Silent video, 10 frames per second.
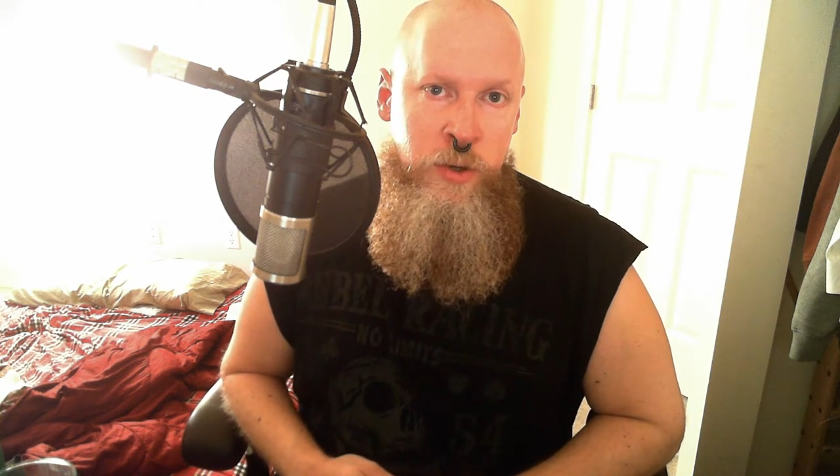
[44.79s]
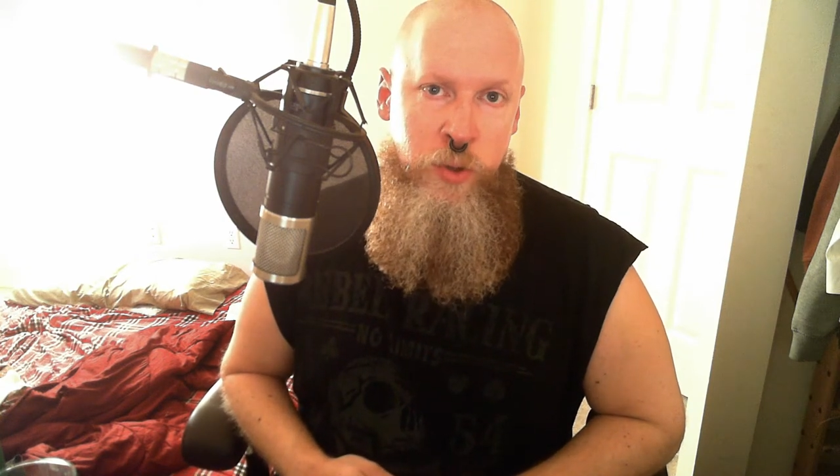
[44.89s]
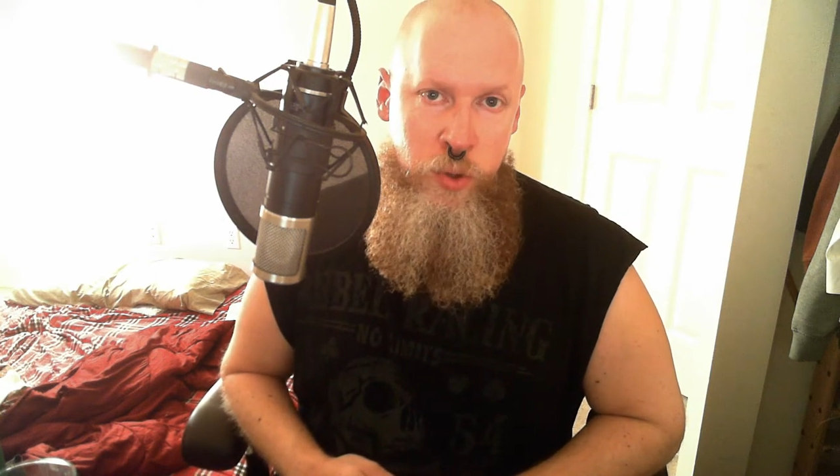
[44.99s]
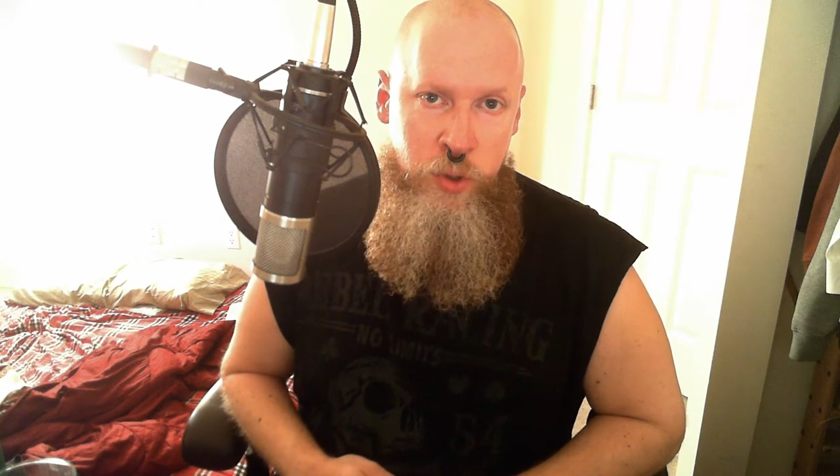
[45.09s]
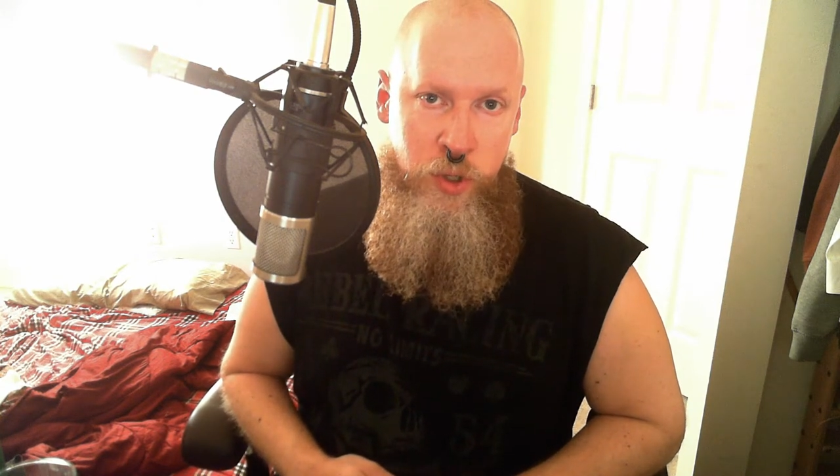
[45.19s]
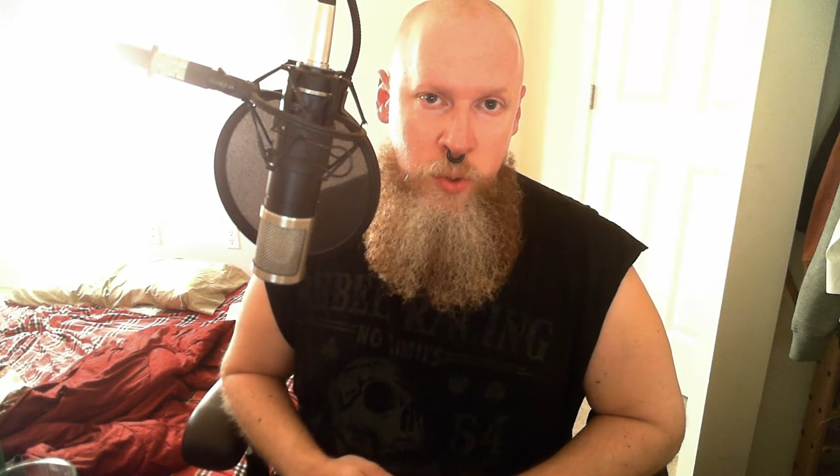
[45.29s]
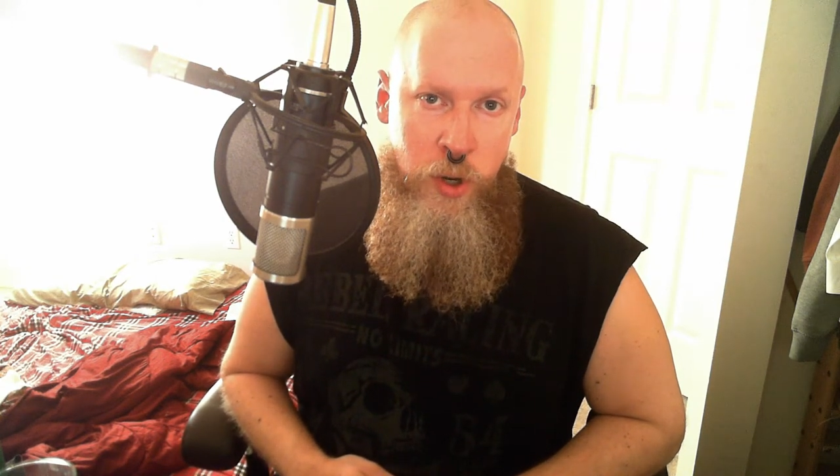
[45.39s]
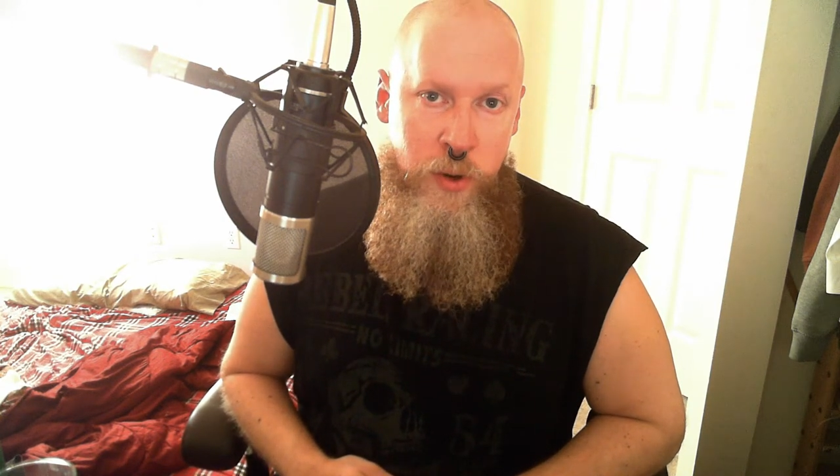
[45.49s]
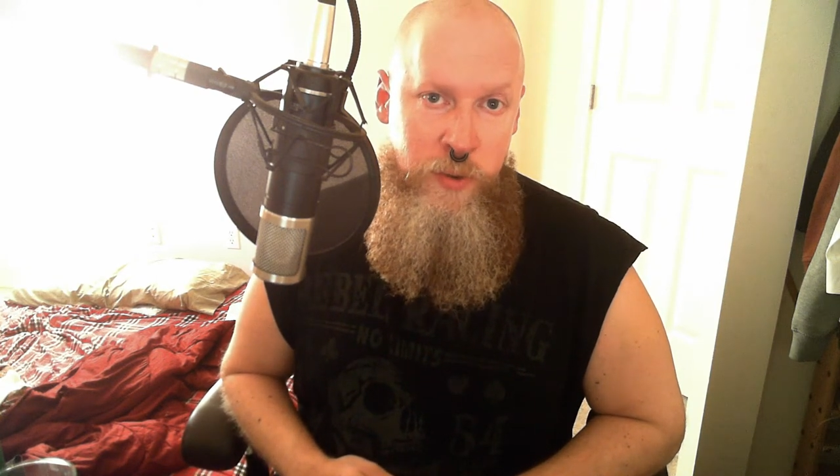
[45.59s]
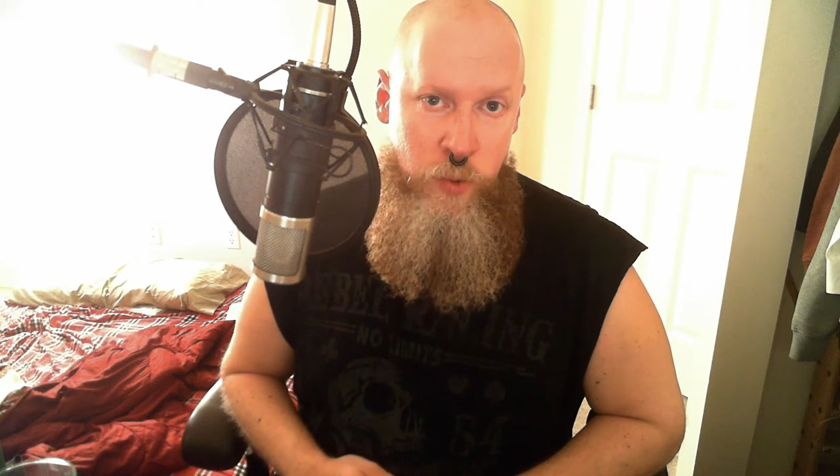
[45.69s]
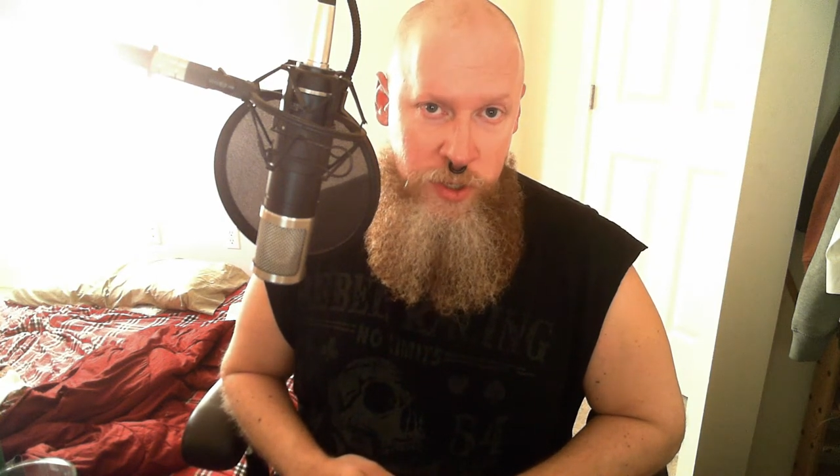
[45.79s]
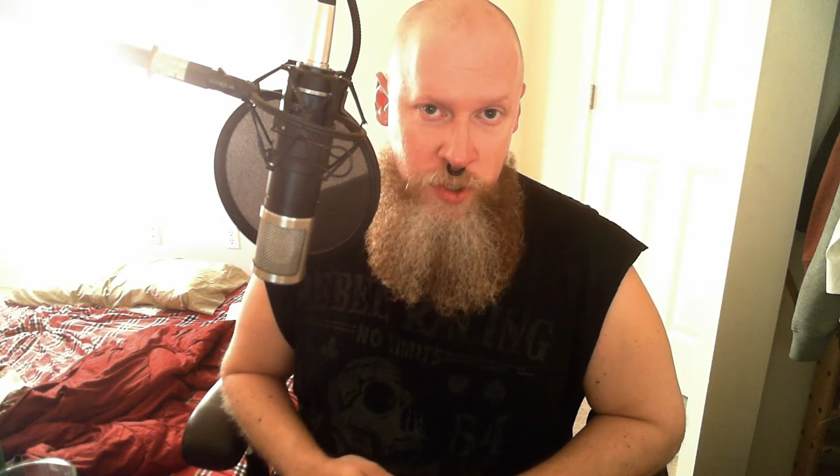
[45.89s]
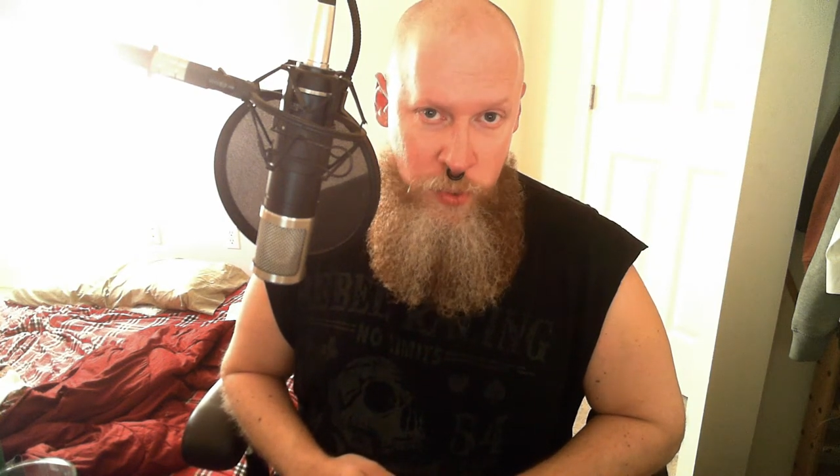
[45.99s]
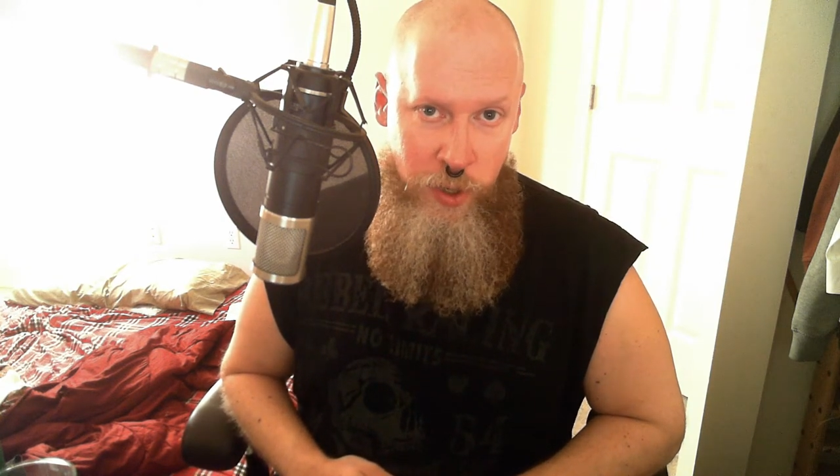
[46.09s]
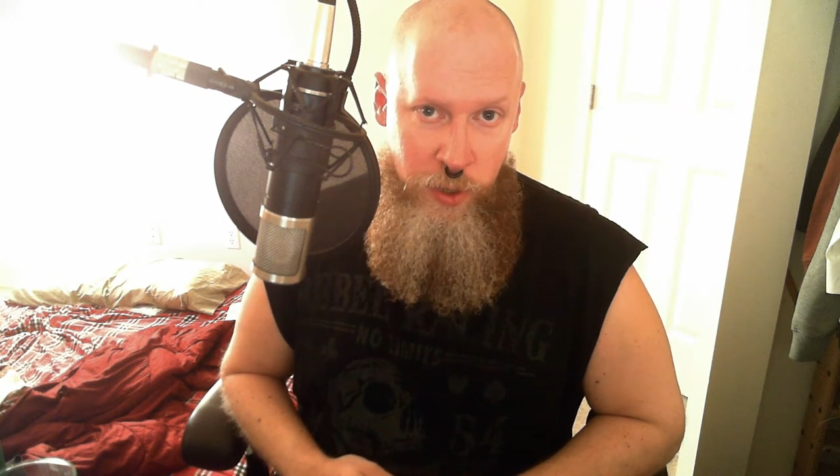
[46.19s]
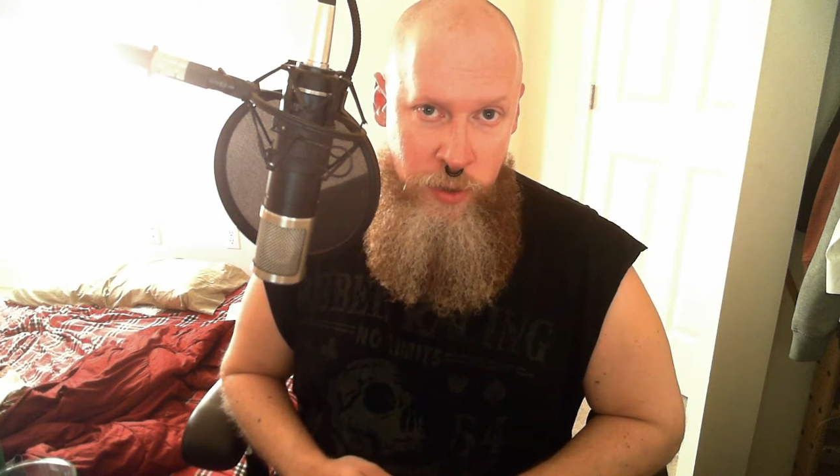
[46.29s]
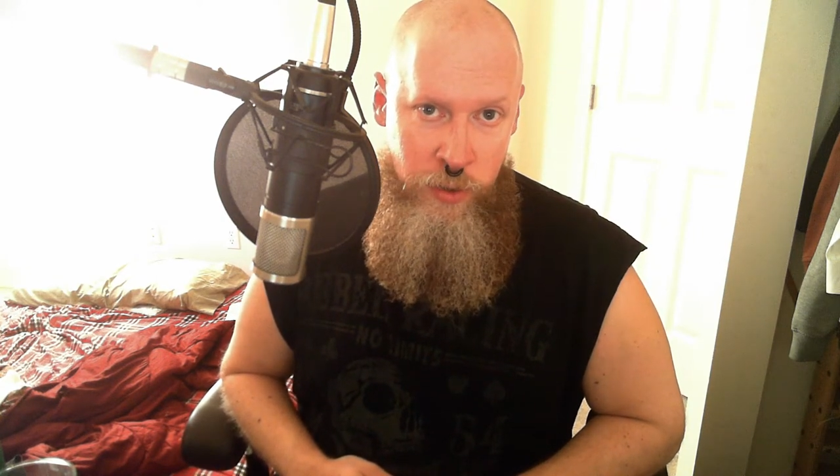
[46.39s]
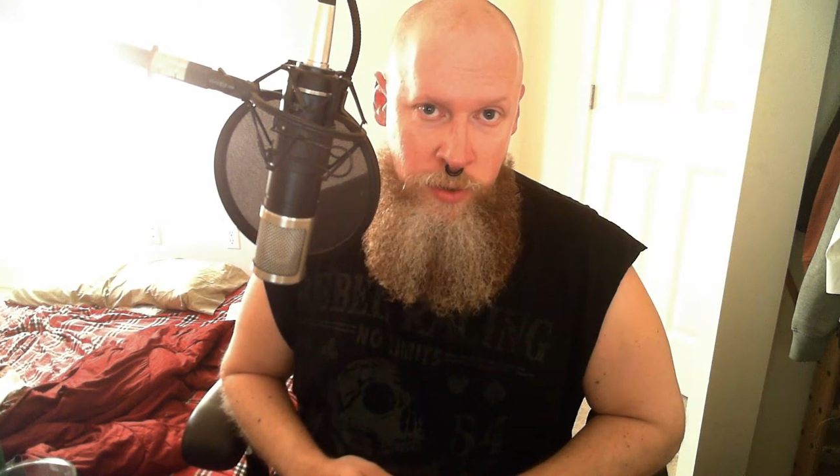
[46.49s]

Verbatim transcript: who you are and what you are,